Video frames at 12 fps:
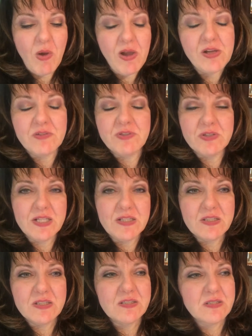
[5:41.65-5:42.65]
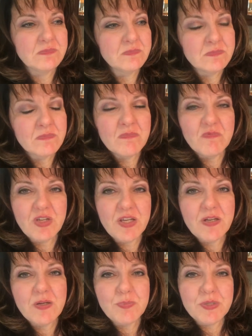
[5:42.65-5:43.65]
I don't know if you like this
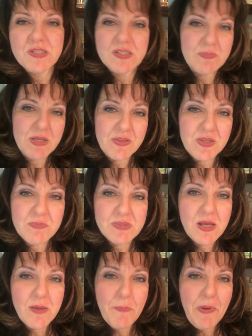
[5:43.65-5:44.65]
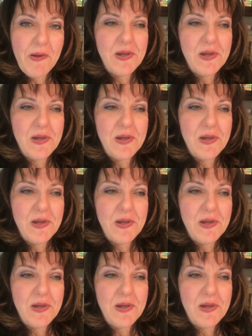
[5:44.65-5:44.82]
video, please give me a thumbs up.